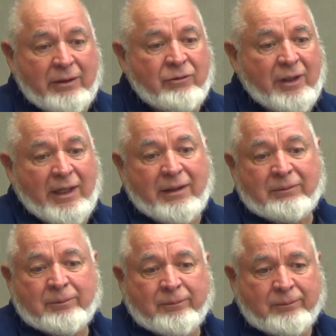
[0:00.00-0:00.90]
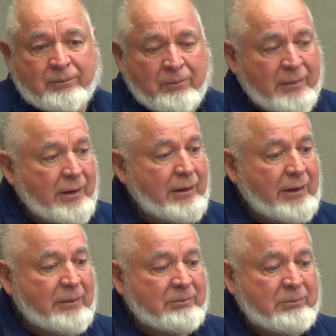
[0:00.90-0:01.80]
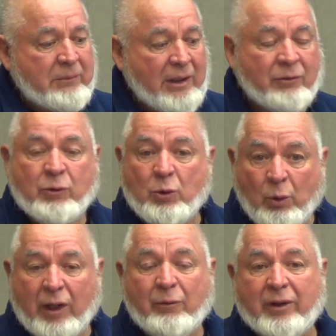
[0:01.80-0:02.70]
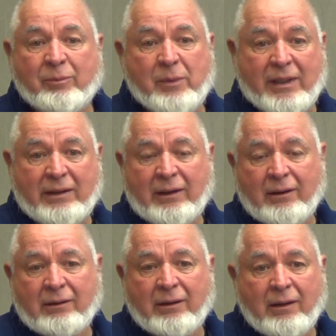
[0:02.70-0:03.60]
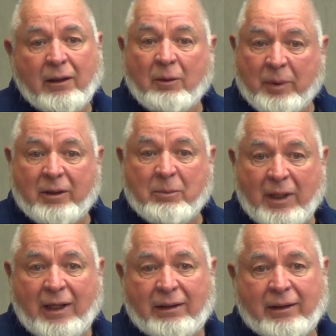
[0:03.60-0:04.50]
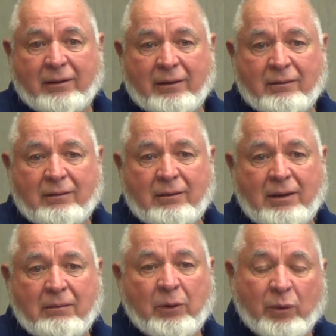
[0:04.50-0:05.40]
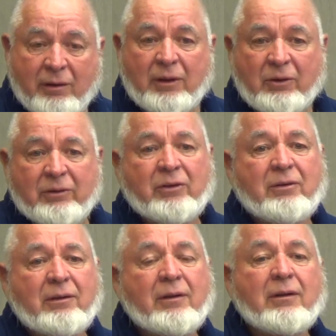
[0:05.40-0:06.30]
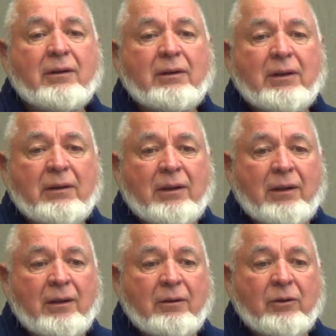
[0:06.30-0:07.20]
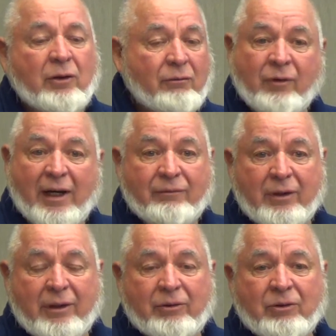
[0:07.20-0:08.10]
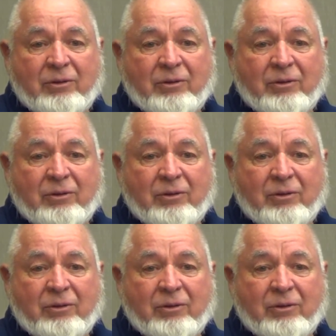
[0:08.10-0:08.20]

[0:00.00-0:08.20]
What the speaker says: said, if you work with me, I'll pay you back with interest. Took 5 years,